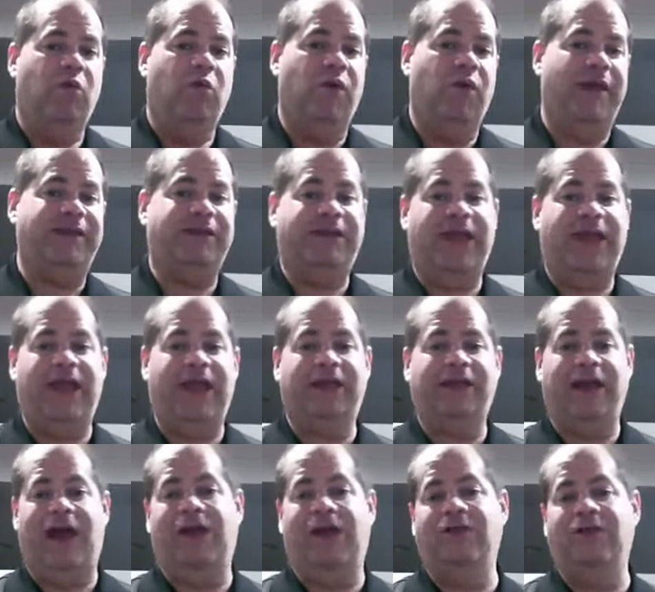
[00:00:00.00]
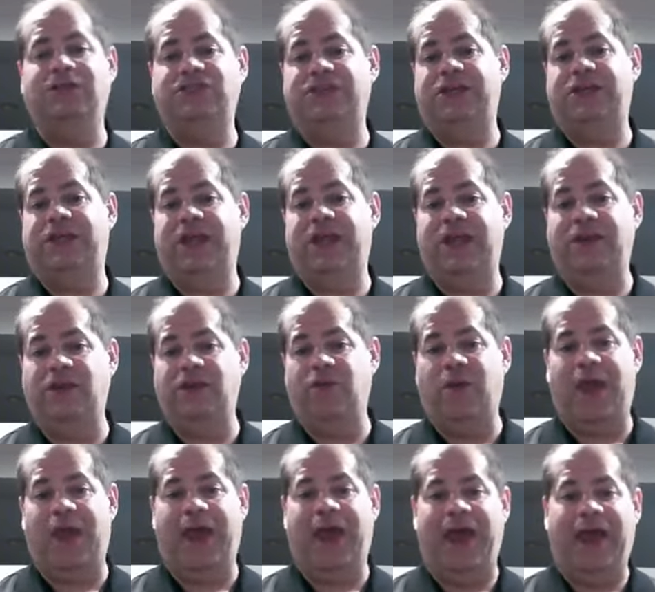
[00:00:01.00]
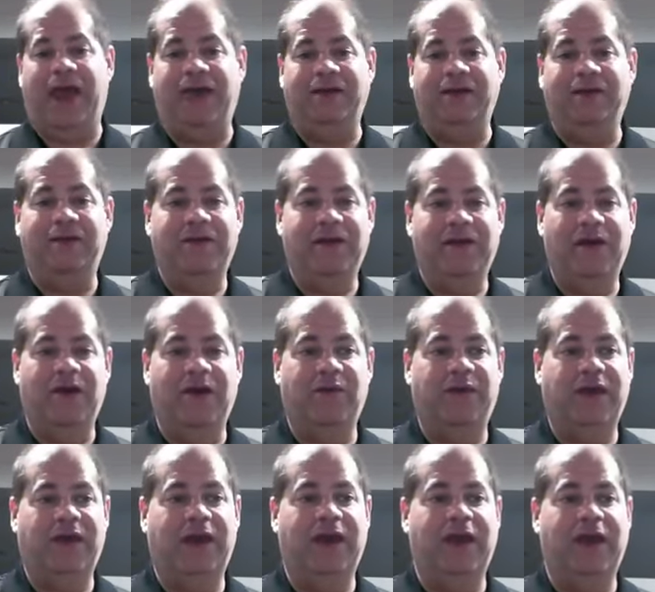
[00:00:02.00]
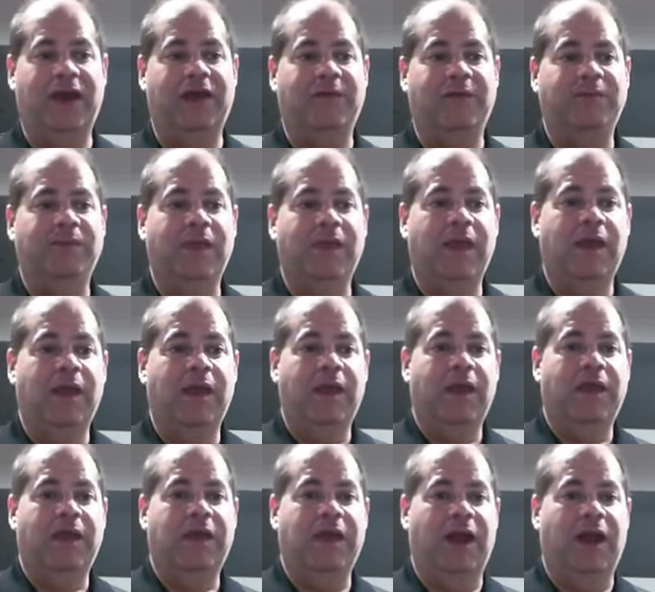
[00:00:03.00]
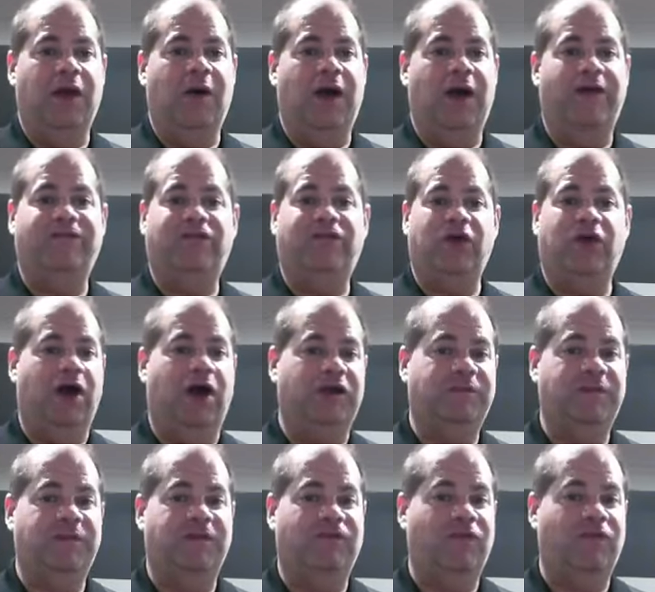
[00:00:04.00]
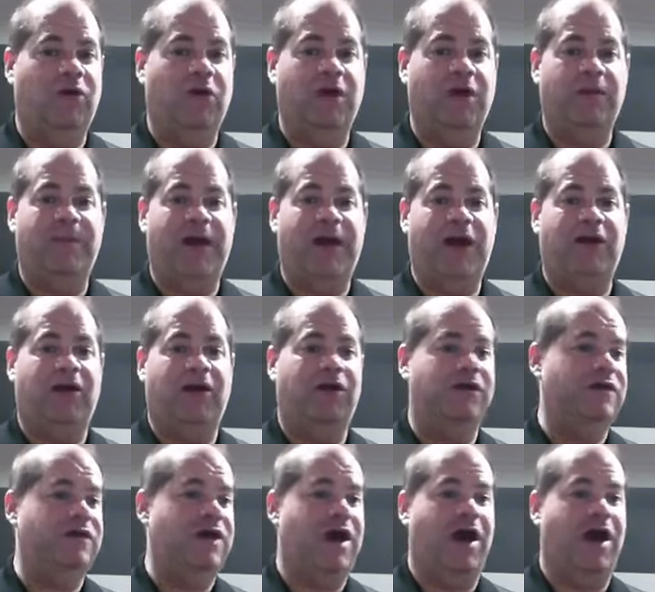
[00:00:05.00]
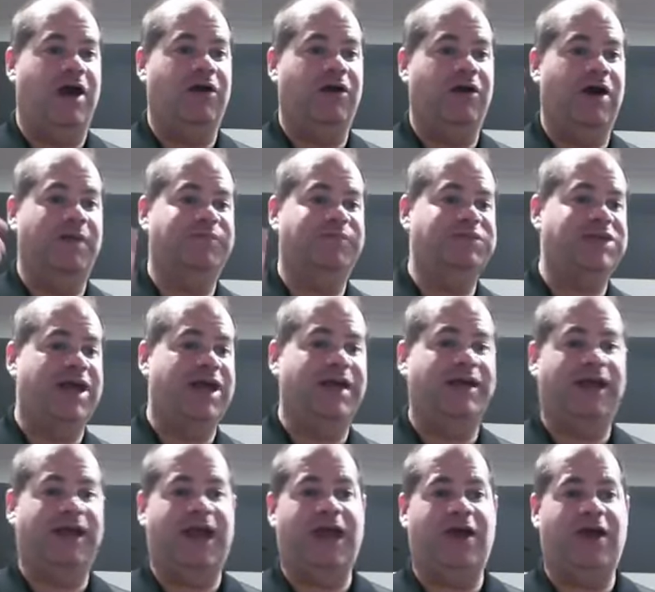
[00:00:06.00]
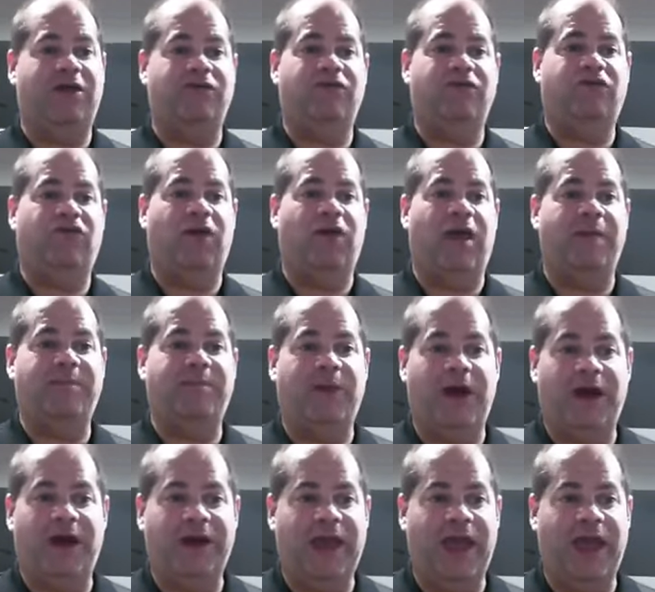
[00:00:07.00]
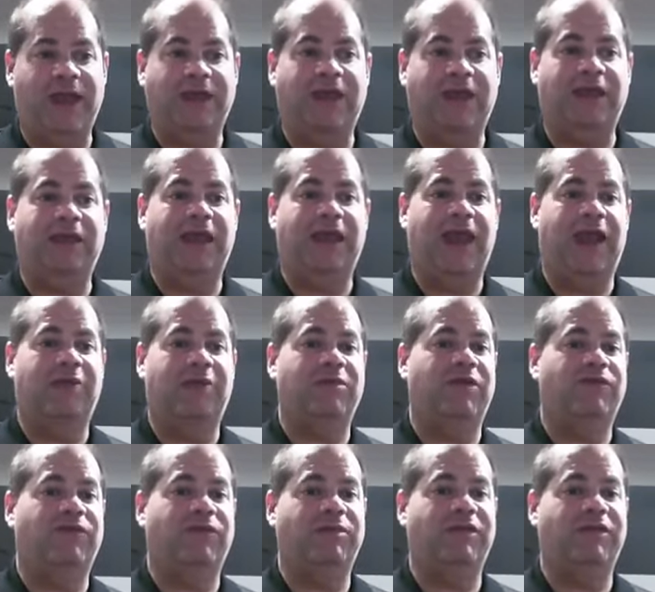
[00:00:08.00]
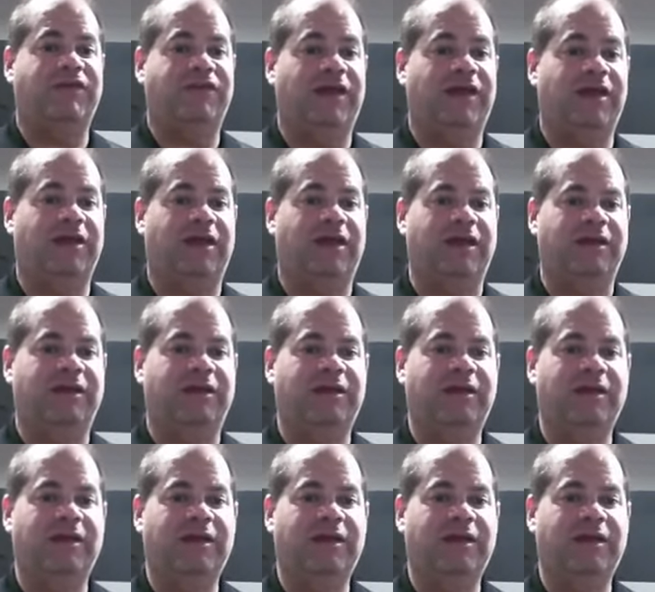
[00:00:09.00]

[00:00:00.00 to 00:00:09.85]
What technology can you add? Okay. You know, I've talked before about our, our upside down tripod hanging camera from the ceiling.